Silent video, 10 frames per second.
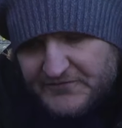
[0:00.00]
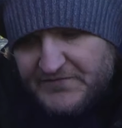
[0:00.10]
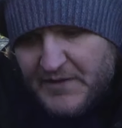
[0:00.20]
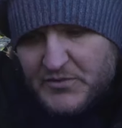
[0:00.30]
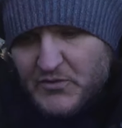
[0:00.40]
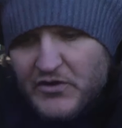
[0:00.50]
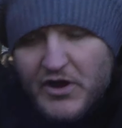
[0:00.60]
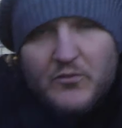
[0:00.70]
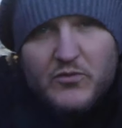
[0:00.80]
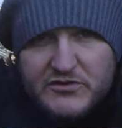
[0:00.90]
from
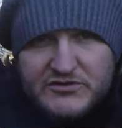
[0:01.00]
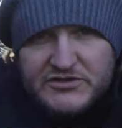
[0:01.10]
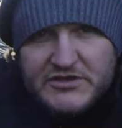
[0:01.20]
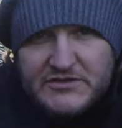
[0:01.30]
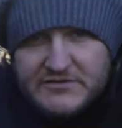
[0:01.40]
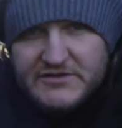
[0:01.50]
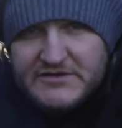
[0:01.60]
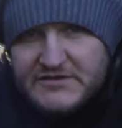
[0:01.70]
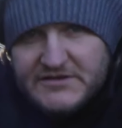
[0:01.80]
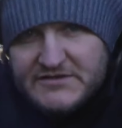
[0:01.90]
February onwards. So
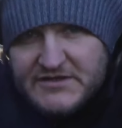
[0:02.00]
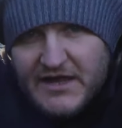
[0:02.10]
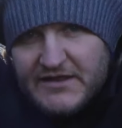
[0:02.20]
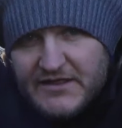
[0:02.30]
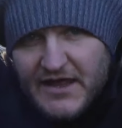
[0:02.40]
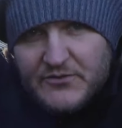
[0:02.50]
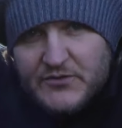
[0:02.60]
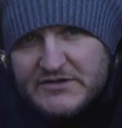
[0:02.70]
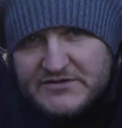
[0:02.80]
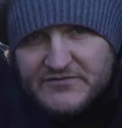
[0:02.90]
this is a slightly late
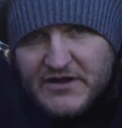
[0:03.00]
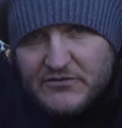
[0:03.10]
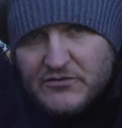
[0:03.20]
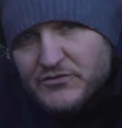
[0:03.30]
winter flower